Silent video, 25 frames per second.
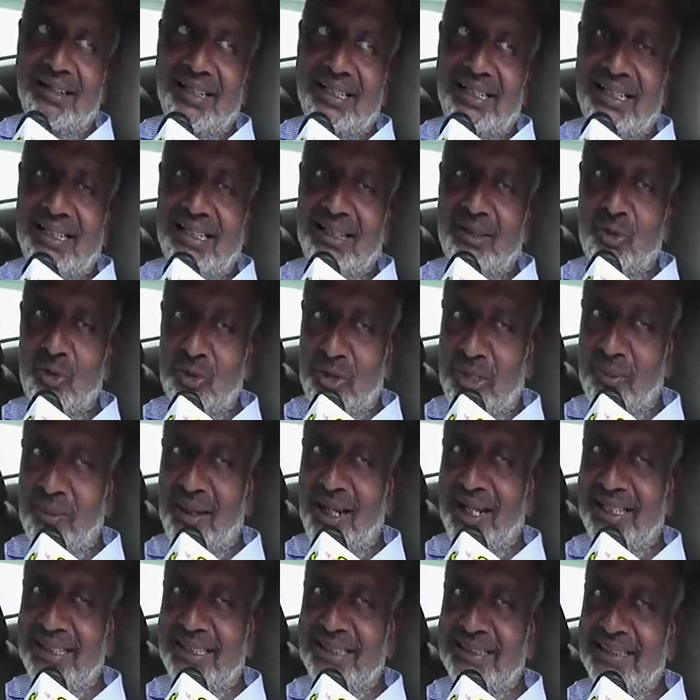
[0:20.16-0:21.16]
it was a
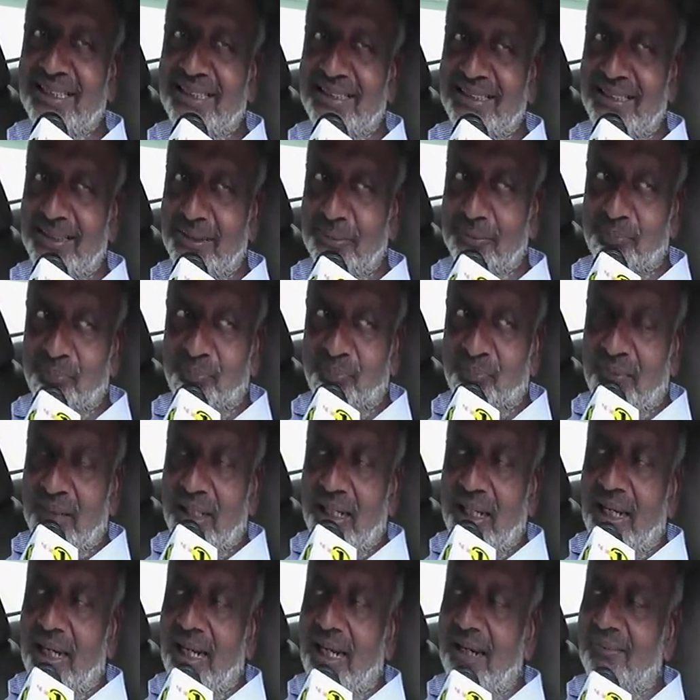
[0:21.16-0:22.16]
fruitful discussion.
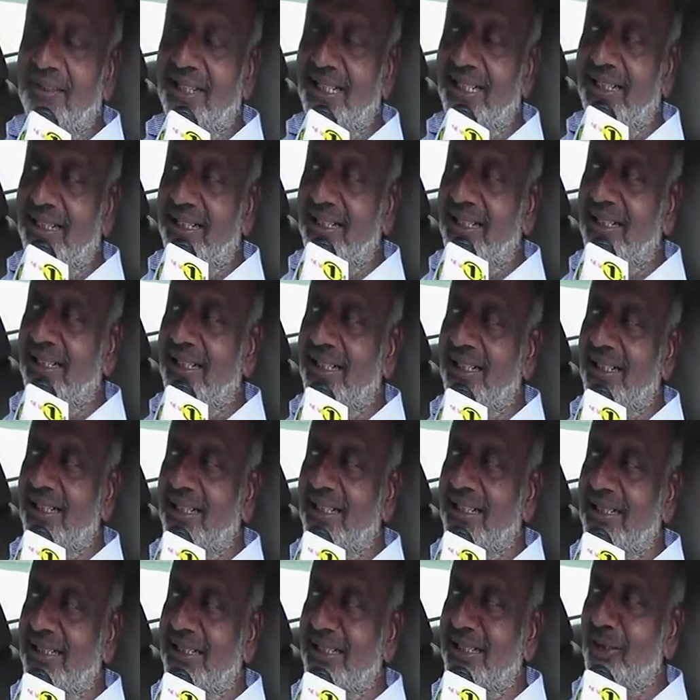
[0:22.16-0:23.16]
They are well aware of our
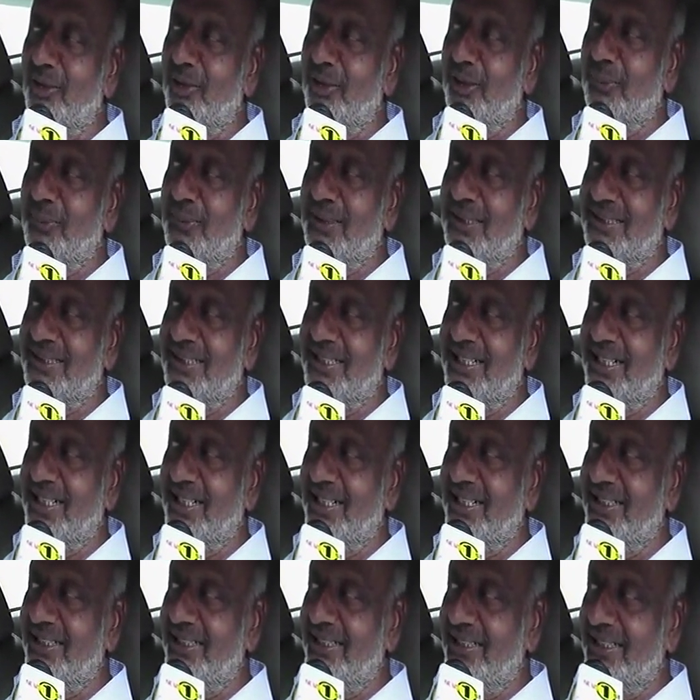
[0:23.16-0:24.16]
issues. More
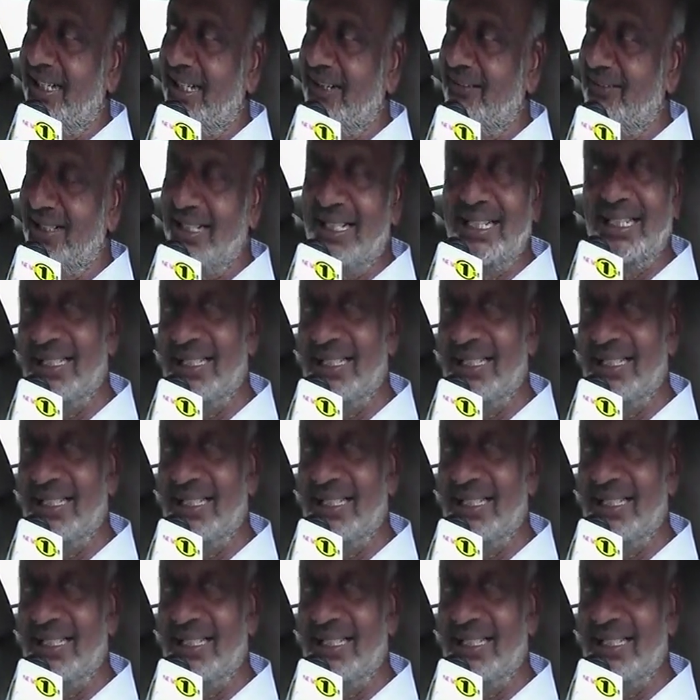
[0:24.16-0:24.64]
attention was drawn